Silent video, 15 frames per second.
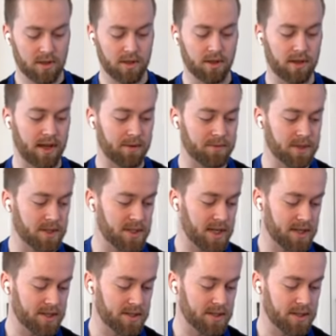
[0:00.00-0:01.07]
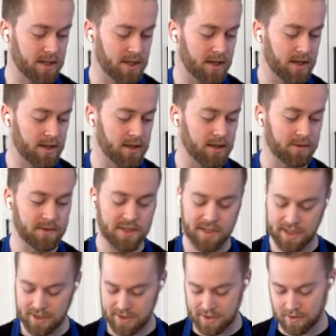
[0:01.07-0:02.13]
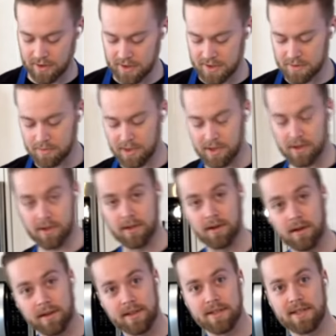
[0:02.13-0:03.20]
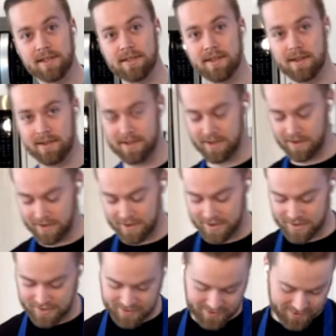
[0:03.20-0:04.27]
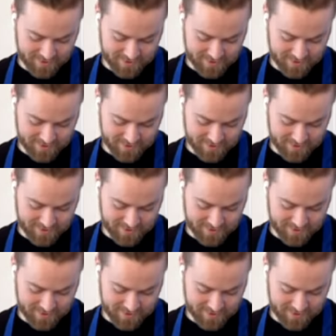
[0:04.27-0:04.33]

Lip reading: You'll have to test that recipe on the TikTok series.